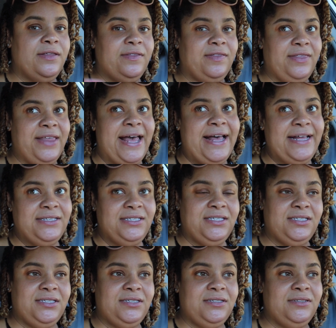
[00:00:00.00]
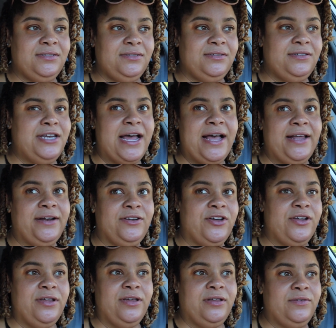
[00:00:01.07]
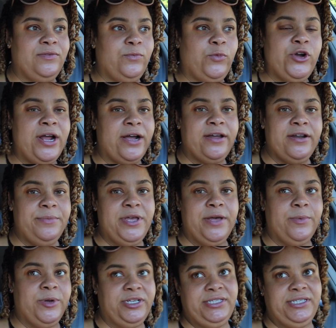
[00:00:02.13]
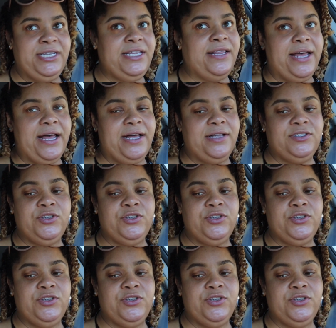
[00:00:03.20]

that's we're not gonna be able to see that.